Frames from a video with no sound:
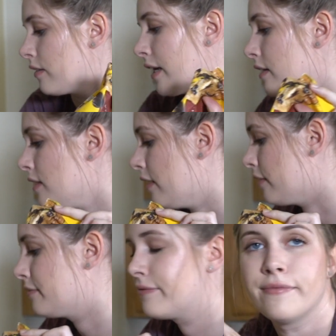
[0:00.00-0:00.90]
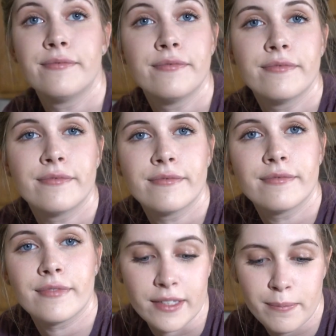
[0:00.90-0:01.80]
like I said,
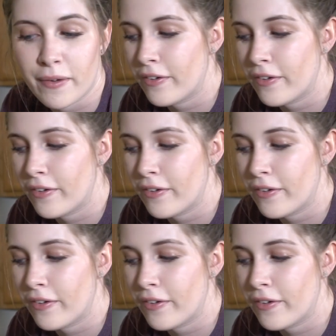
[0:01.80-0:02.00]
it's my